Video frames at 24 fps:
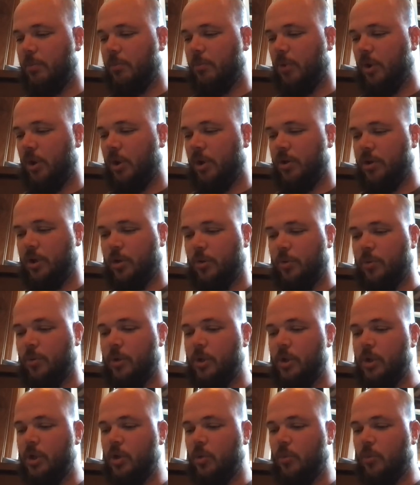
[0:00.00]
bronco,
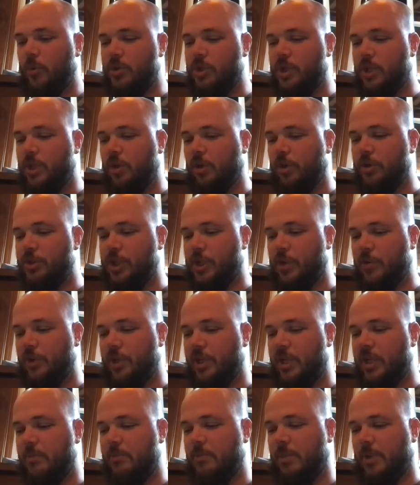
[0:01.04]
which he called
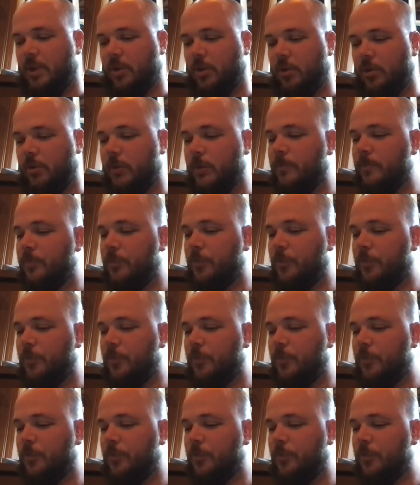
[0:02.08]
Cherokee Bill.